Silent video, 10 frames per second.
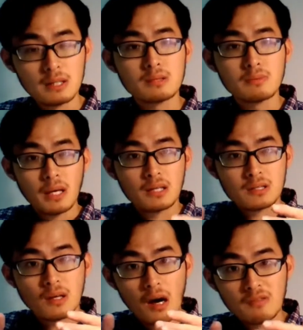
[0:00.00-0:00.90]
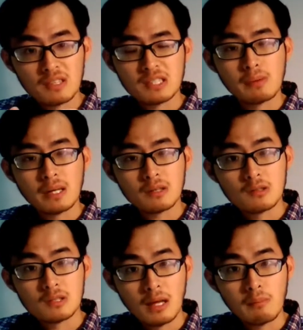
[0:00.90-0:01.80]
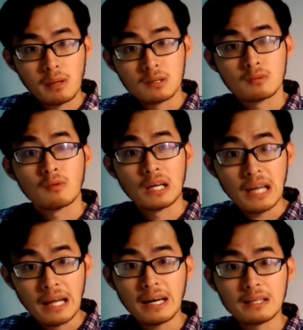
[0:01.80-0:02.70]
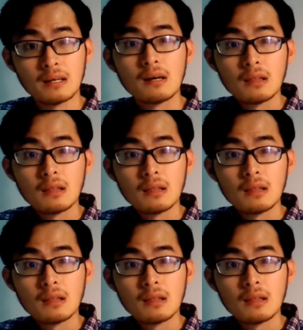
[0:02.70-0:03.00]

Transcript: Because of its ability to slide past one another,